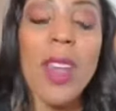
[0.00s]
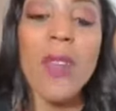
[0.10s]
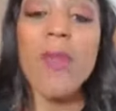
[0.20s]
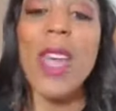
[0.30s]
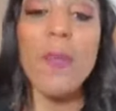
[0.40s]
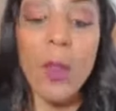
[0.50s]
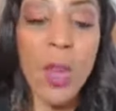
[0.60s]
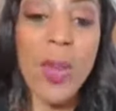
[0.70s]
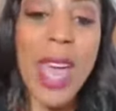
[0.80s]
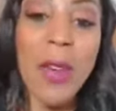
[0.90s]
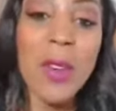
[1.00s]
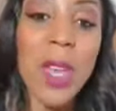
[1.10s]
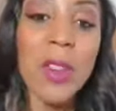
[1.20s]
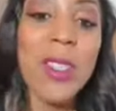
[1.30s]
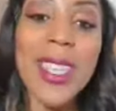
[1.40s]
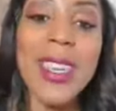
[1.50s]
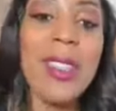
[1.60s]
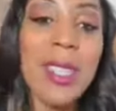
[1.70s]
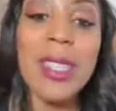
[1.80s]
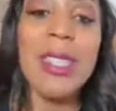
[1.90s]
and thankful that we have another
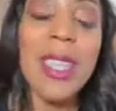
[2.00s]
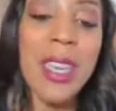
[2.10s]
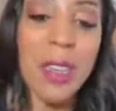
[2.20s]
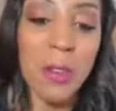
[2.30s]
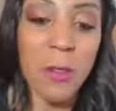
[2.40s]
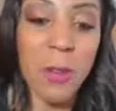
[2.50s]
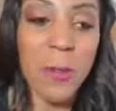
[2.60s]
chance to live.